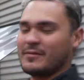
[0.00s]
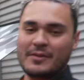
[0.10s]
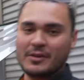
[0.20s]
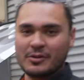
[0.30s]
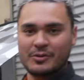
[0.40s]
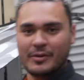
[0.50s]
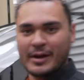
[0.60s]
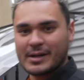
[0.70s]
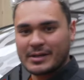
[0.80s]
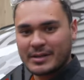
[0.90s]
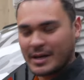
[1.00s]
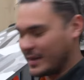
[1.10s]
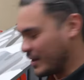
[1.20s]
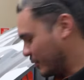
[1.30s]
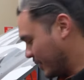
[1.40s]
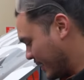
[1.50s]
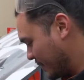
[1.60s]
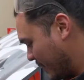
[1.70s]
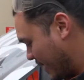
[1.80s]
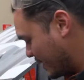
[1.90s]
fiddling around, cut that all
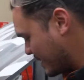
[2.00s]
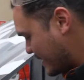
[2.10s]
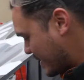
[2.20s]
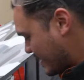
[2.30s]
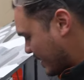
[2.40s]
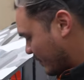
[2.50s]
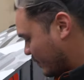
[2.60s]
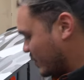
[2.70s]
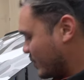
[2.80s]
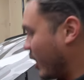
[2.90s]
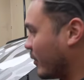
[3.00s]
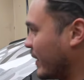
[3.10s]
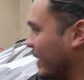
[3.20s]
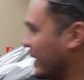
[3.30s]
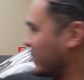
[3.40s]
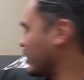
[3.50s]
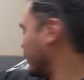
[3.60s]
out, but bolt there, 2